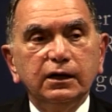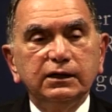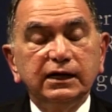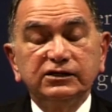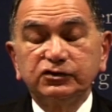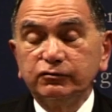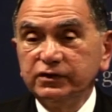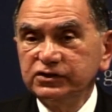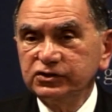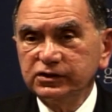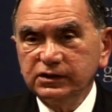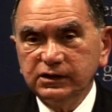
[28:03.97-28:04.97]
It has a
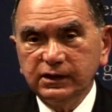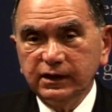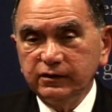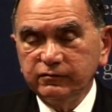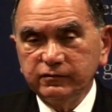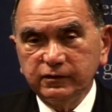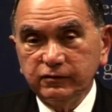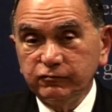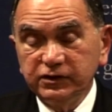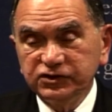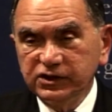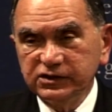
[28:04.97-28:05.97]
rich
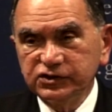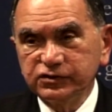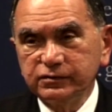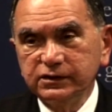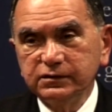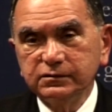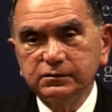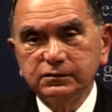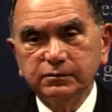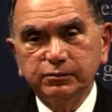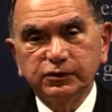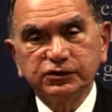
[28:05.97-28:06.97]
history,
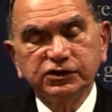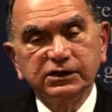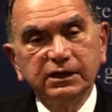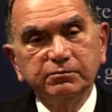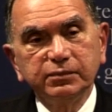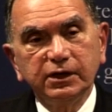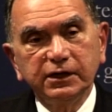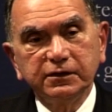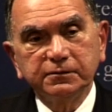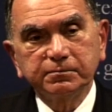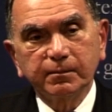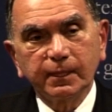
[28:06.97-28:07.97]
the Persian
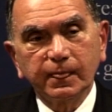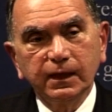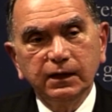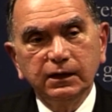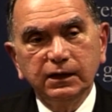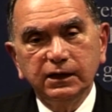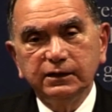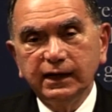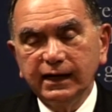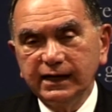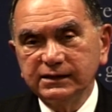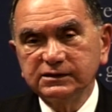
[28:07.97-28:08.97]
Empire. It
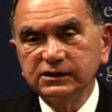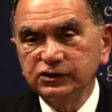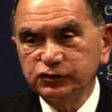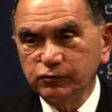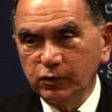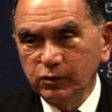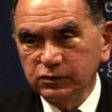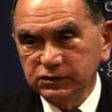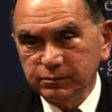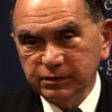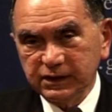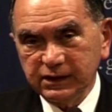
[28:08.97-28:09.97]
has its role
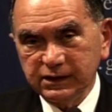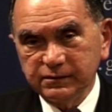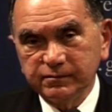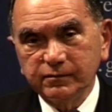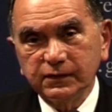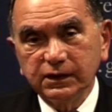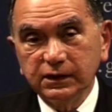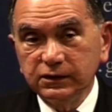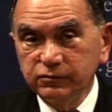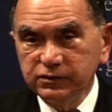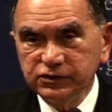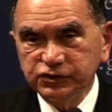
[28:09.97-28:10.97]
to play in
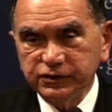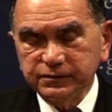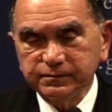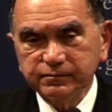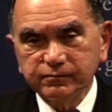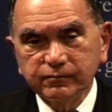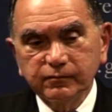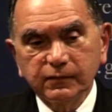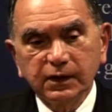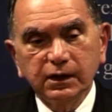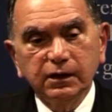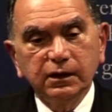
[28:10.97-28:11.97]
the region.
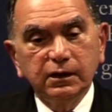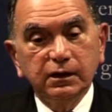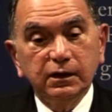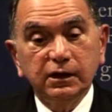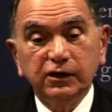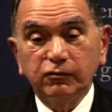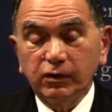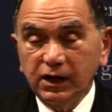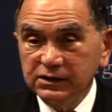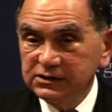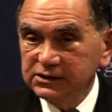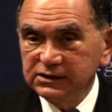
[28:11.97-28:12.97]

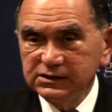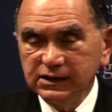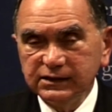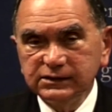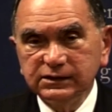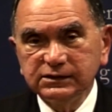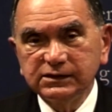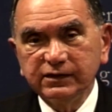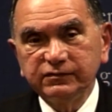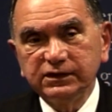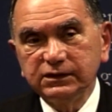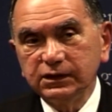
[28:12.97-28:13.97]
Iran, since
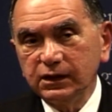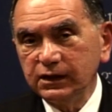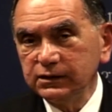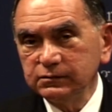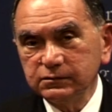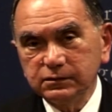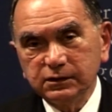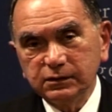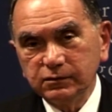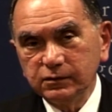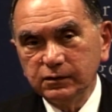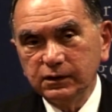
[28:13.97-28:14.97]
1979,
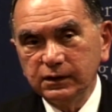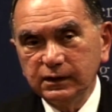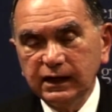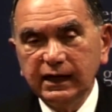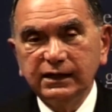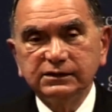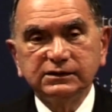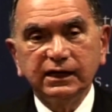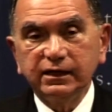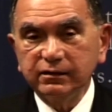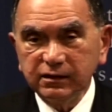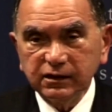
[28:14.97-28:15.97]
has
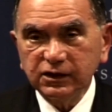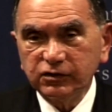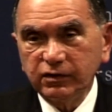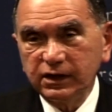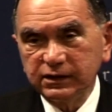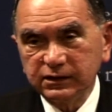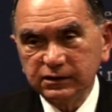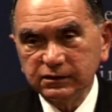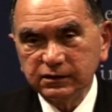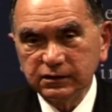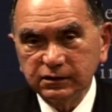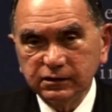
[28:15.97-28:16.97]
a theocratic
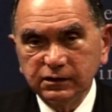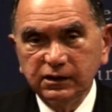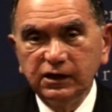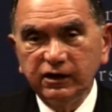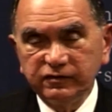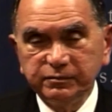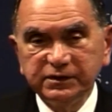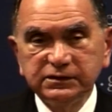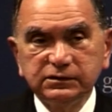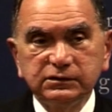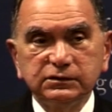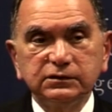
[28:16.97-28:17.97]

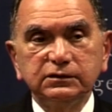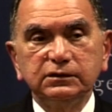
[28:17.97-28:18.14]
government